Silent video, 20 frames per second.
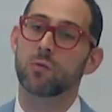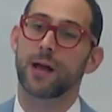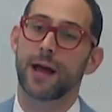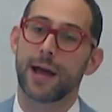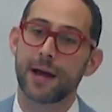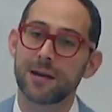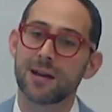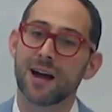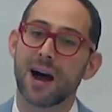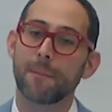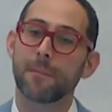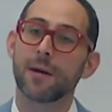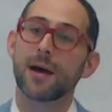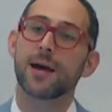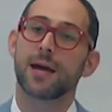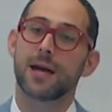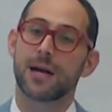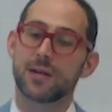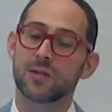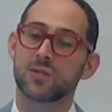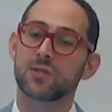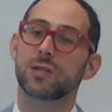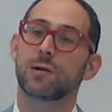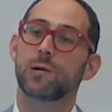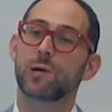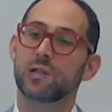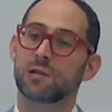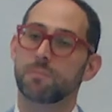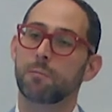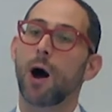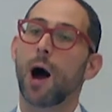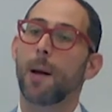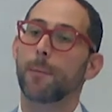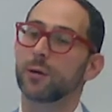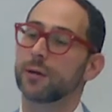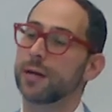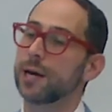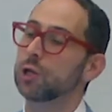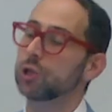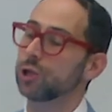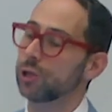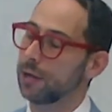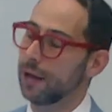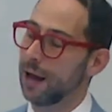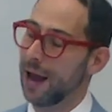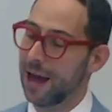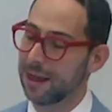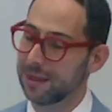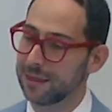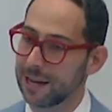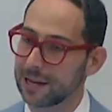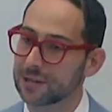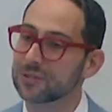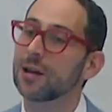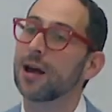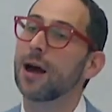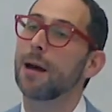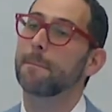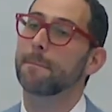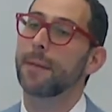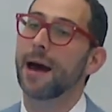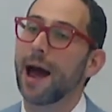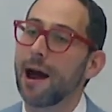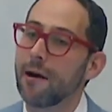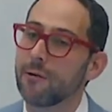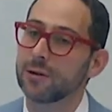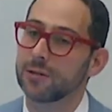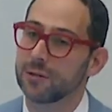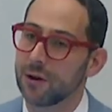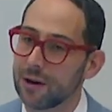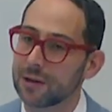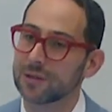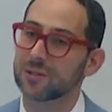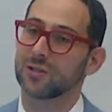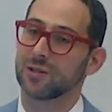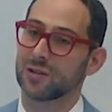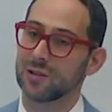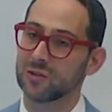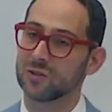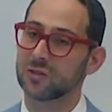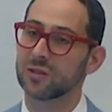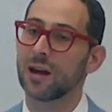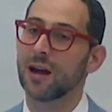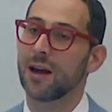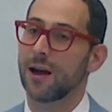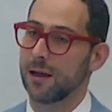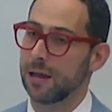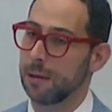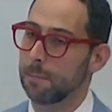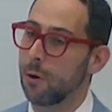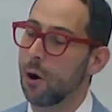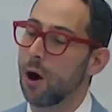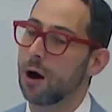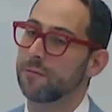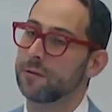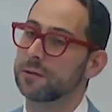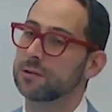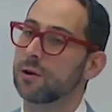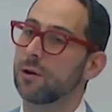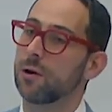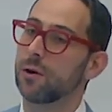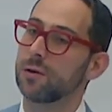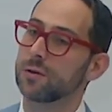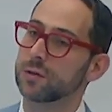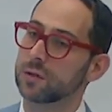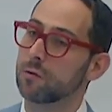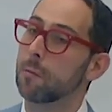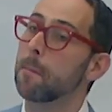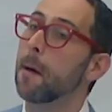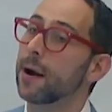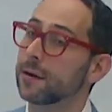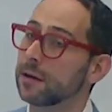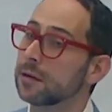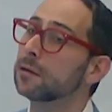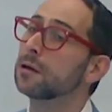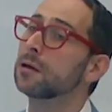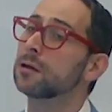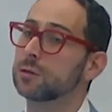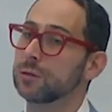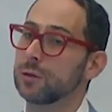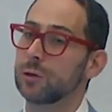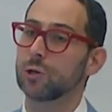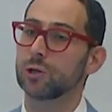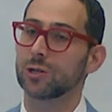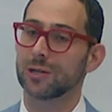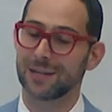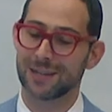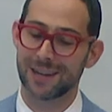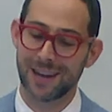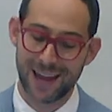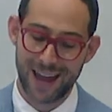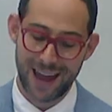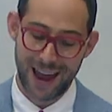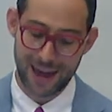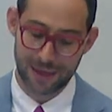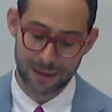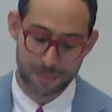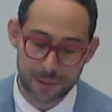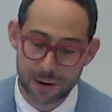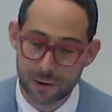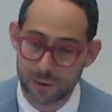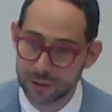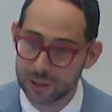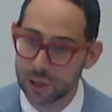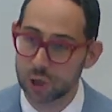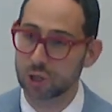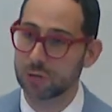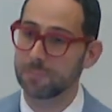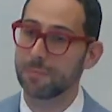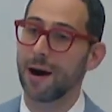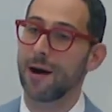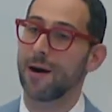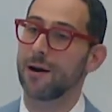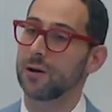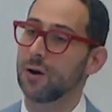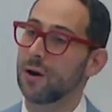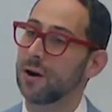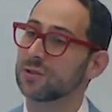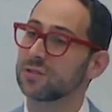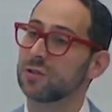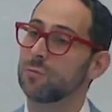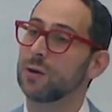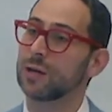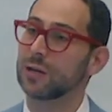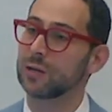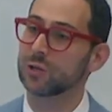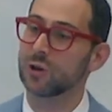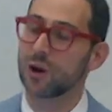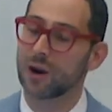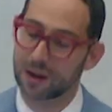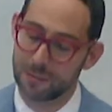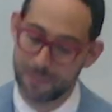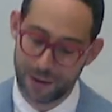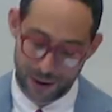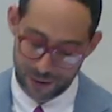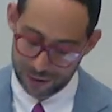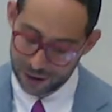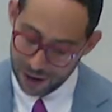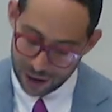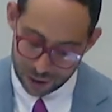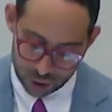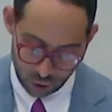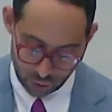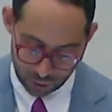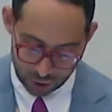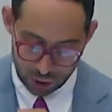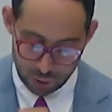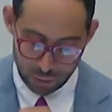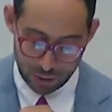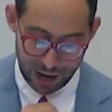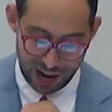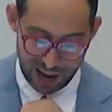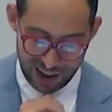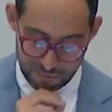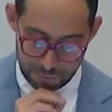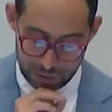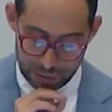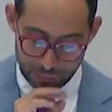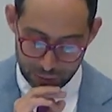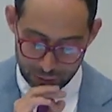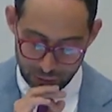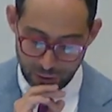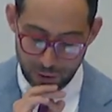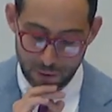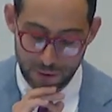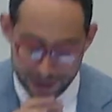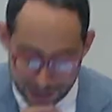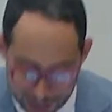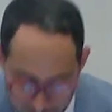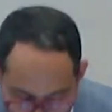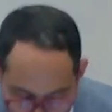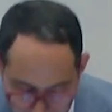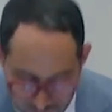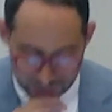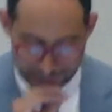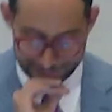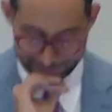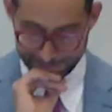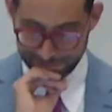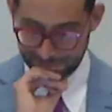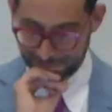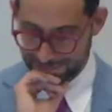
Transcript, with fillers: we will end up in a series of population ethics paradoxes that Parfit calls the repugnant conclusion and the mere addition paradox that we can talk about during Q and A if people are interested.